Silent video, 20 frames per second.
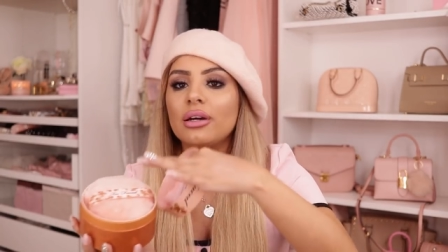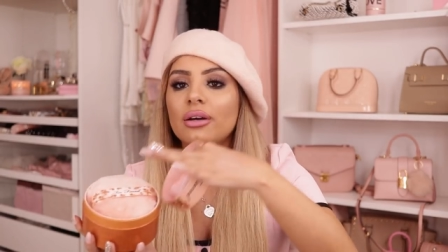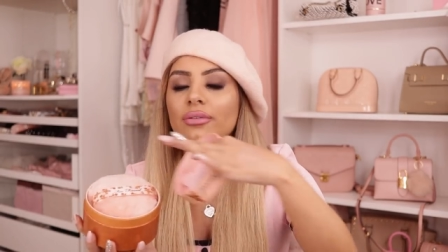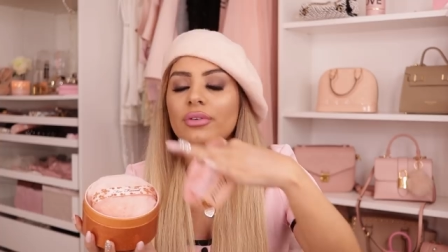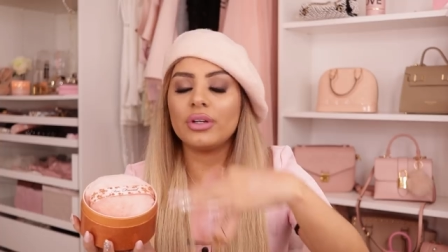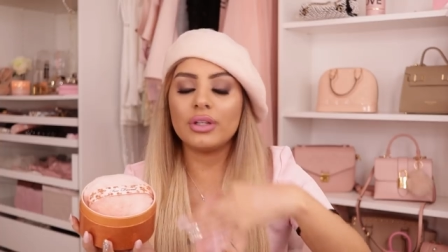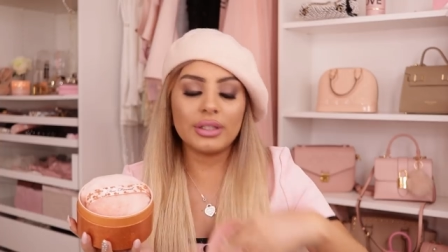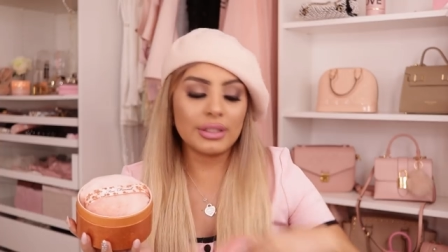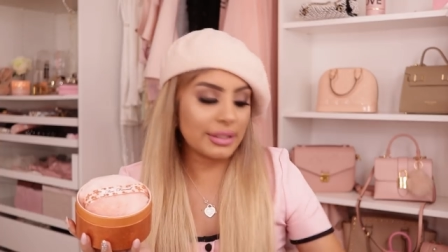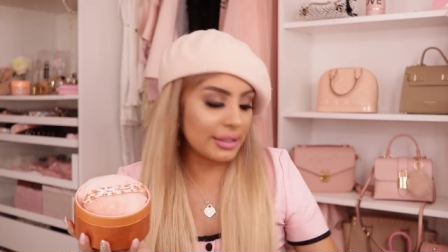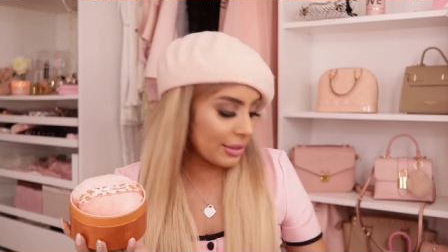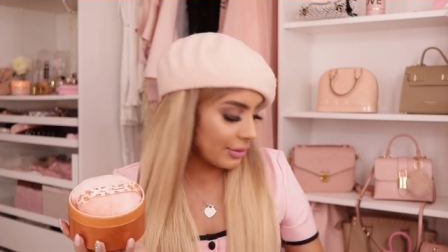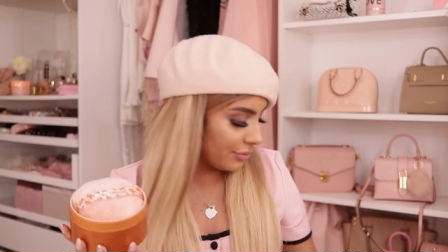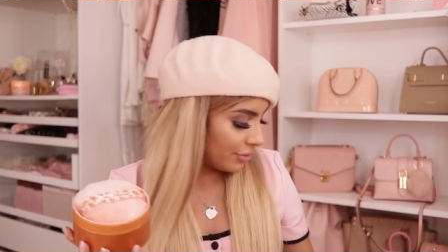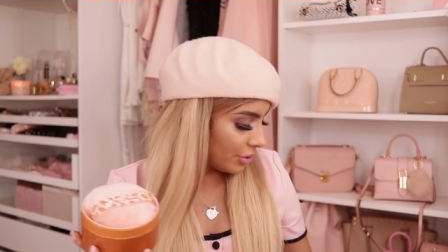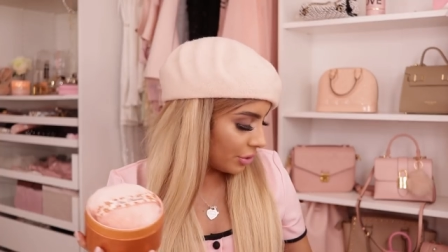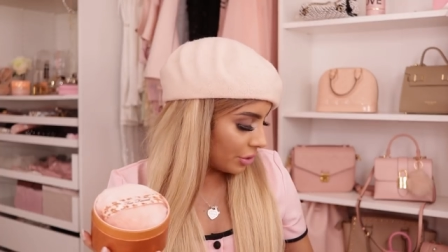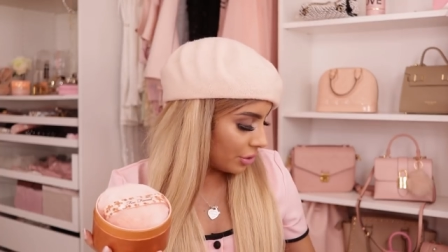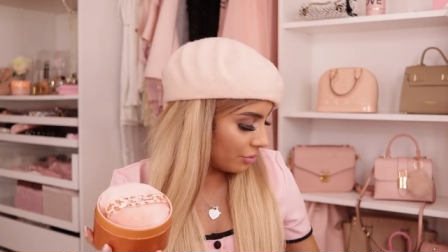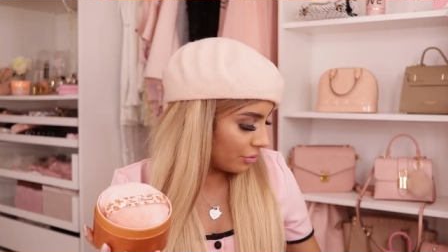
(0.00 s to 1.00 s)
cover the
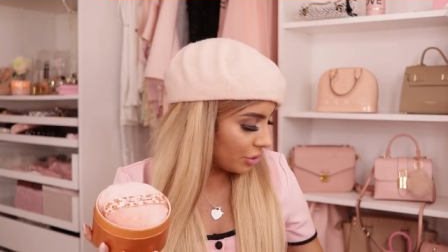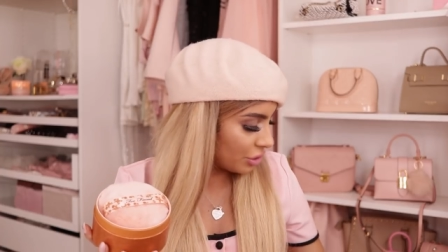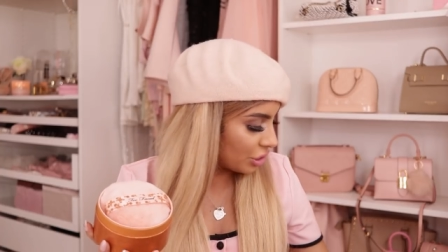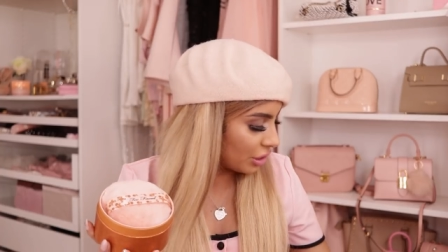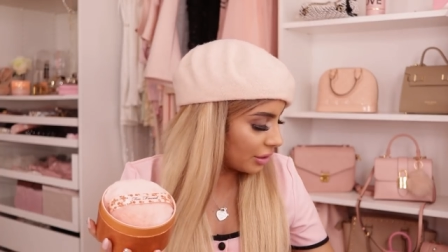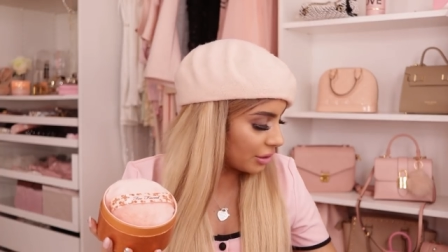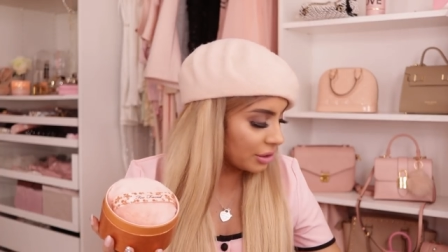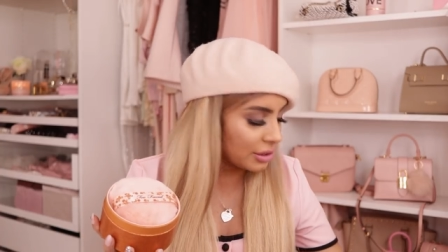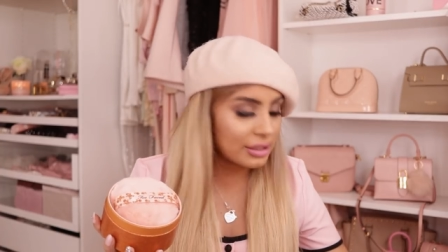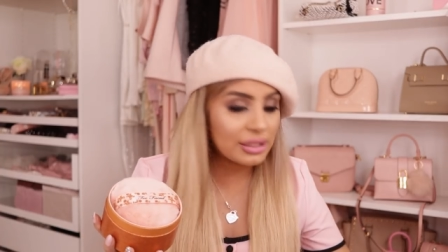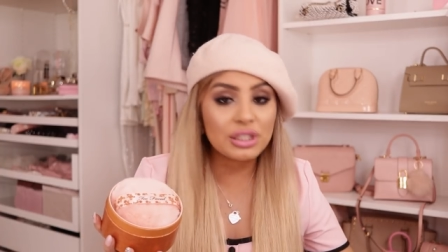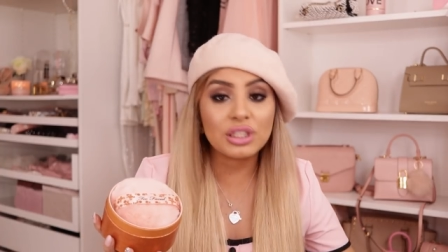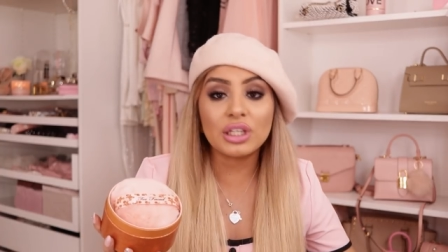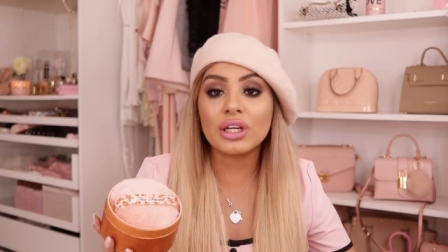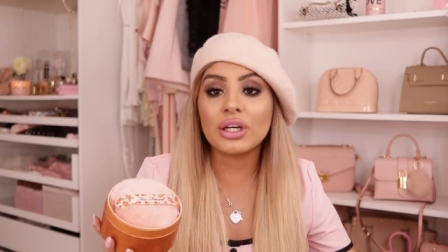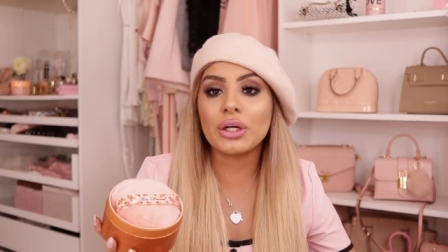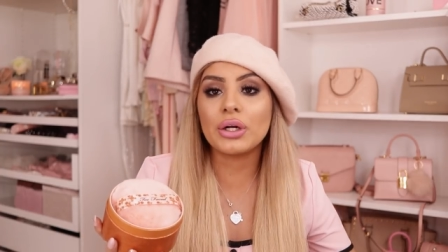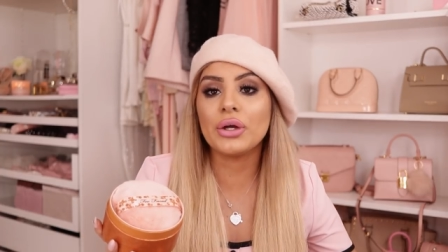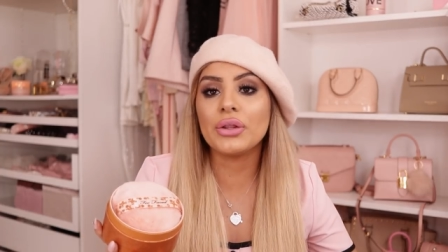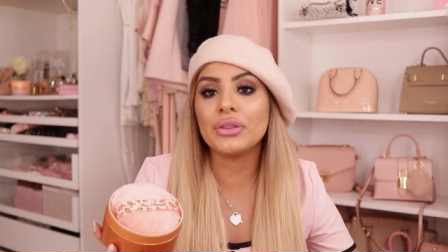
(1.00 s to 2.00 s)
sifter, which I just
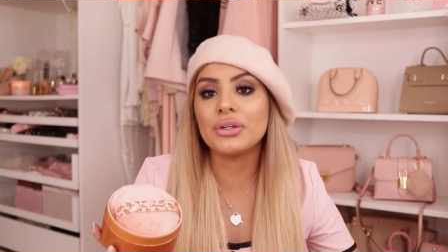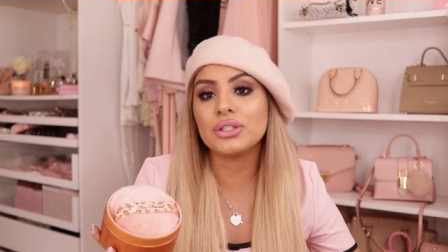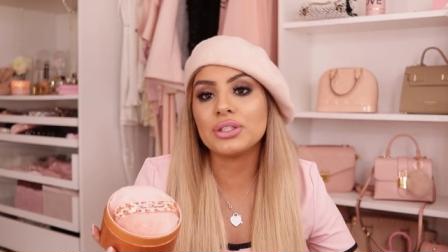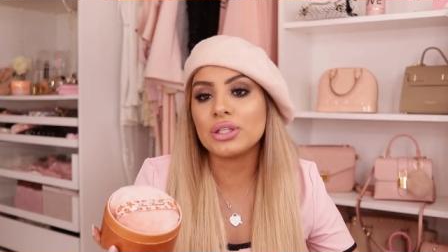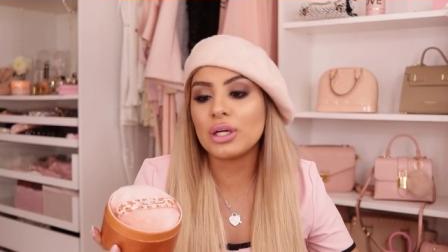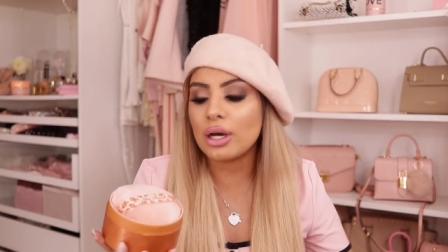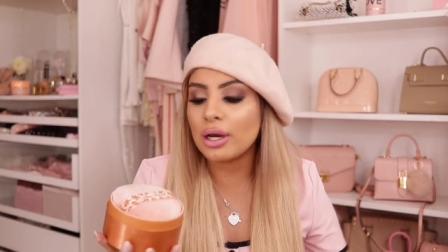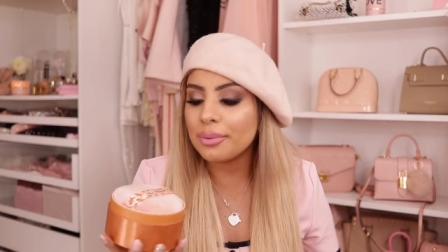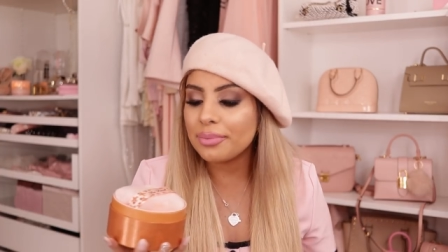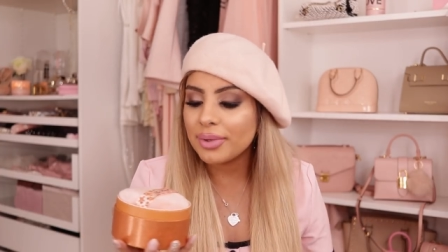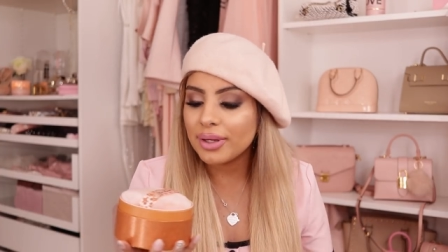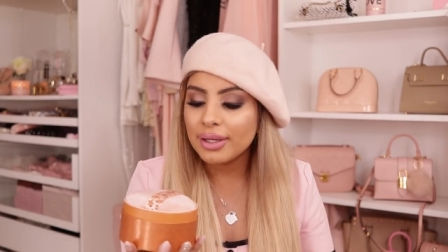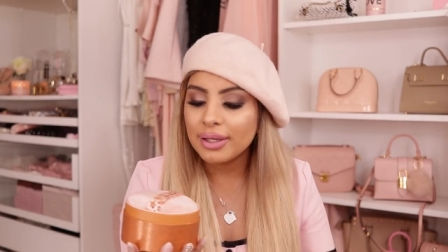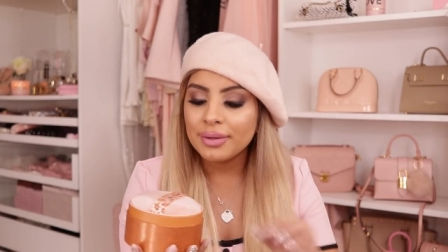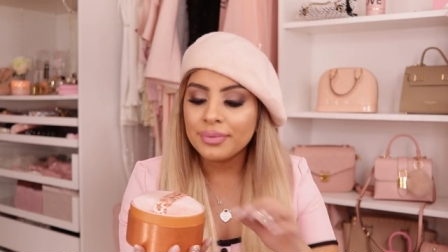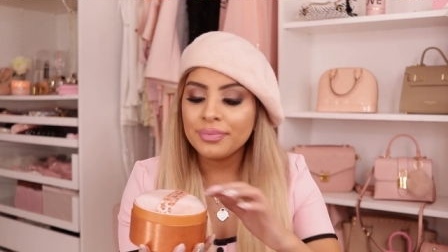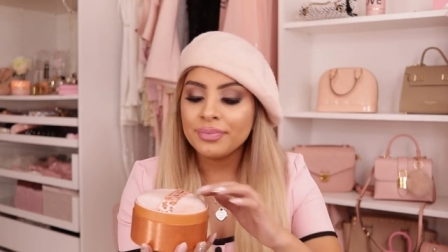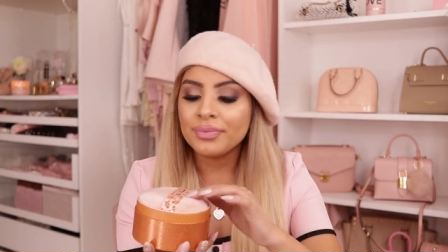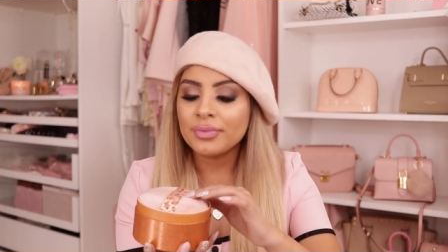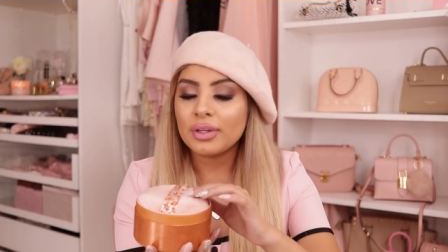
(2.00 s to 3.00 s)
stuck it on the top.
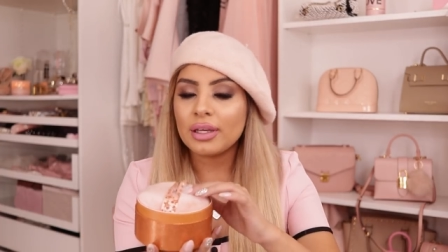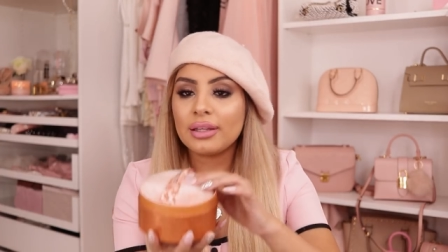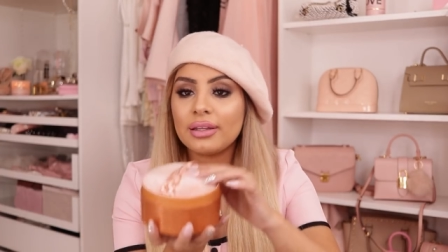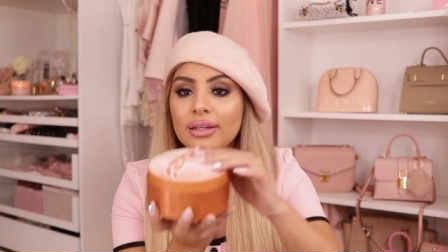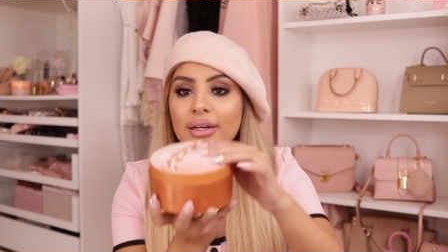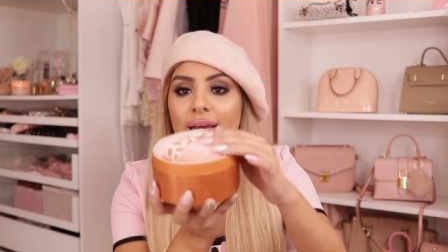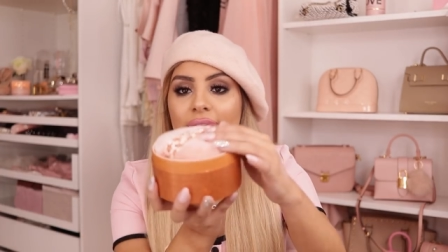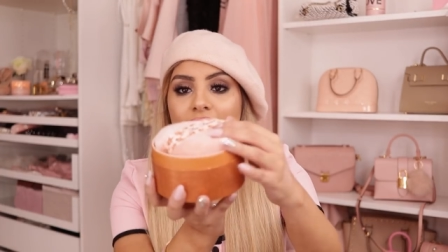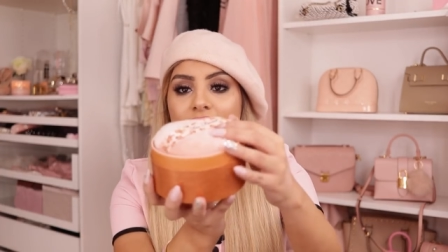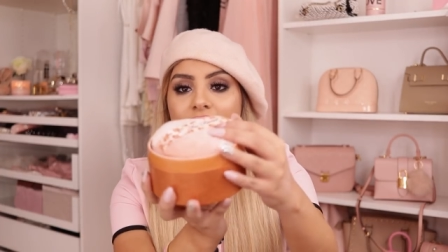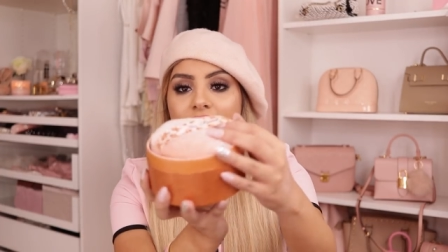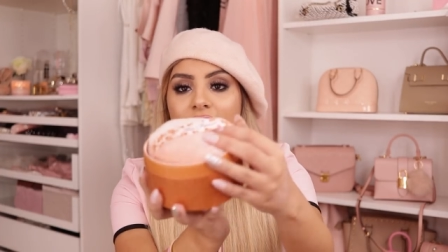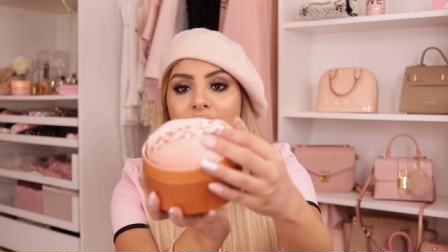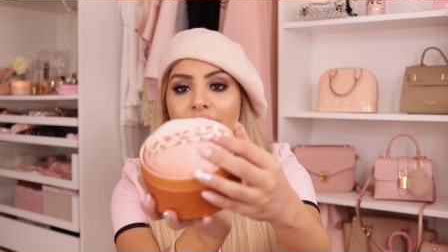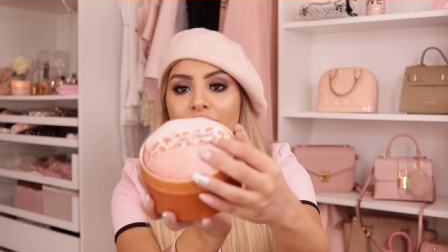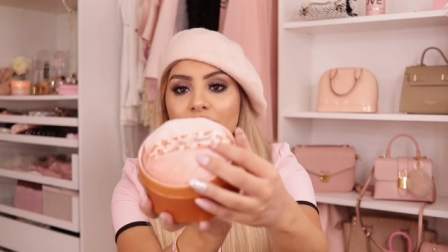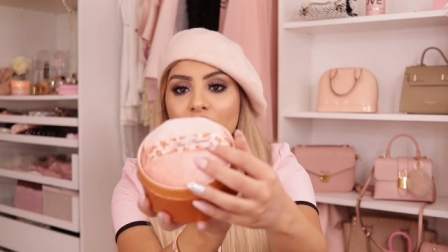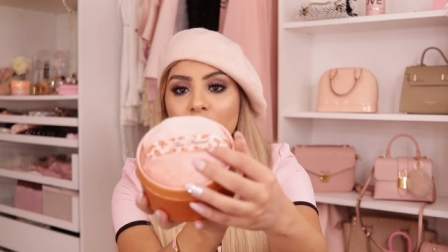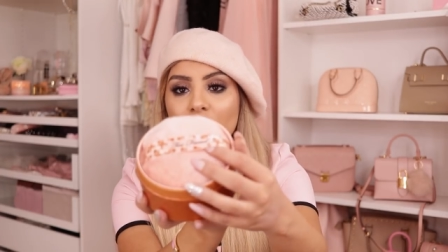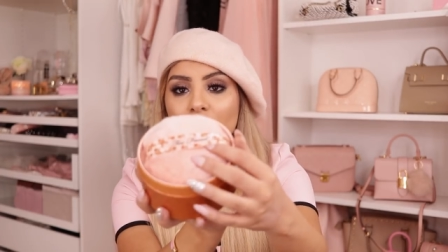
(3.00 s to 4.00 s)
And then it has a
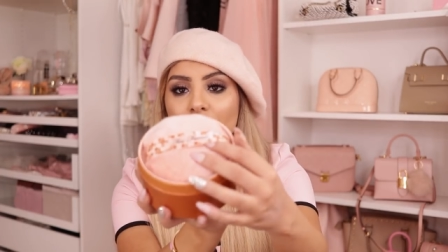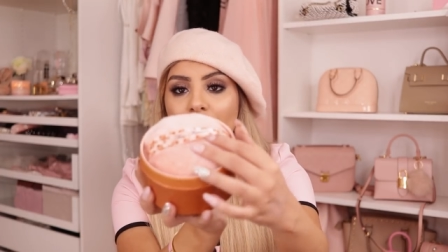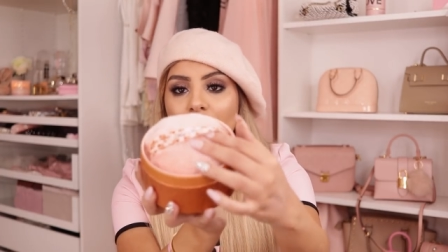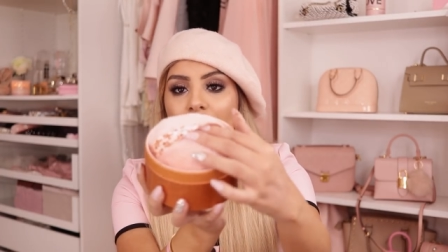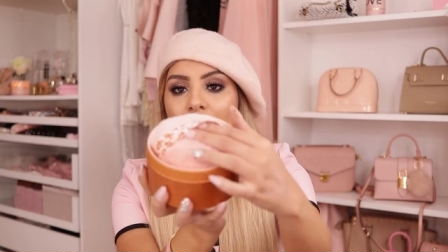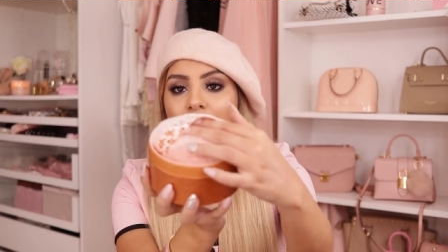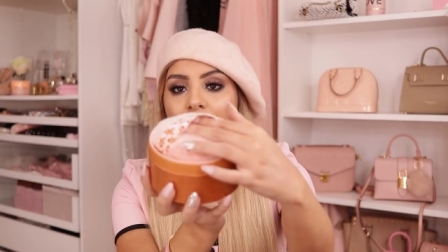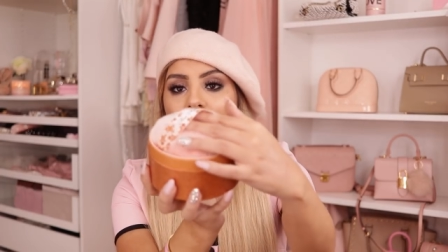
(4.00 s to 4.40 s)
little